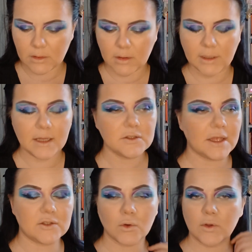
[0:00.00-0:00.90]
Okay, so
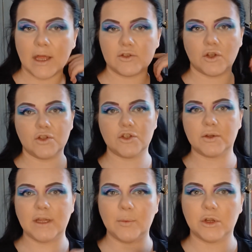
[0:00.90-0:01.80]
that's all that done. So
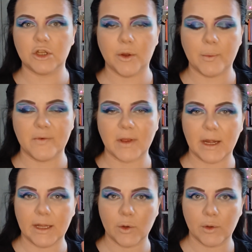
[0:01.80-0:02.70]
now we're going to go in with a
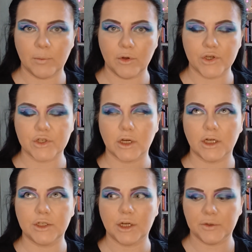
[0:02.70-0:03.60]
liquid blush. I
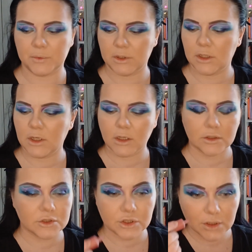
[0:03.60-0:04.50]
know,
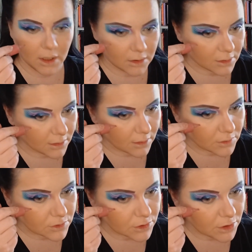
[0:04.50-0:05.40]
shock
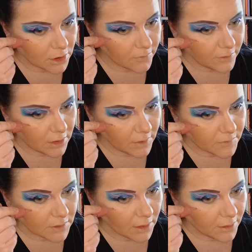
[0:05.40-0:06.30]
of a
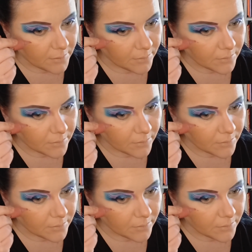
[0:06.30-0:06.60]
lifetime.